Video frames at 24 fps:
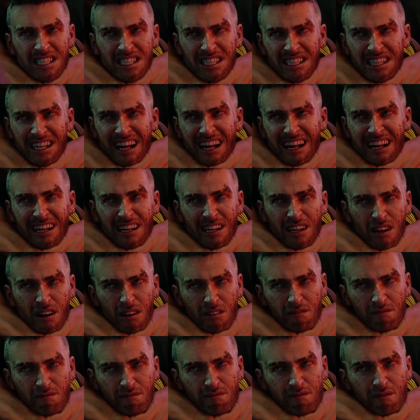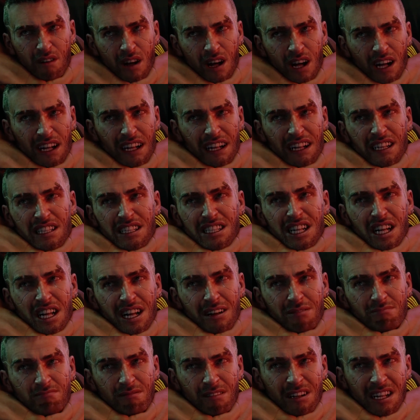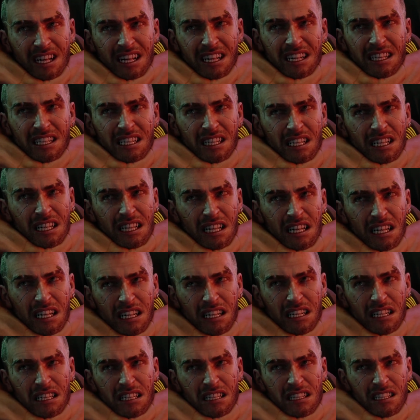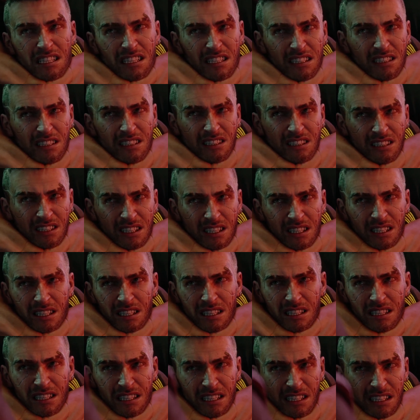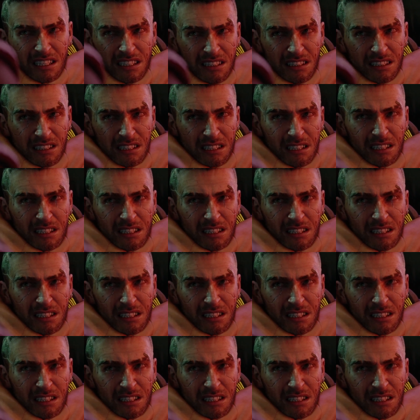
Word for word: showed more gameplay at Gamescom two thousand nineteen, as well as announcing a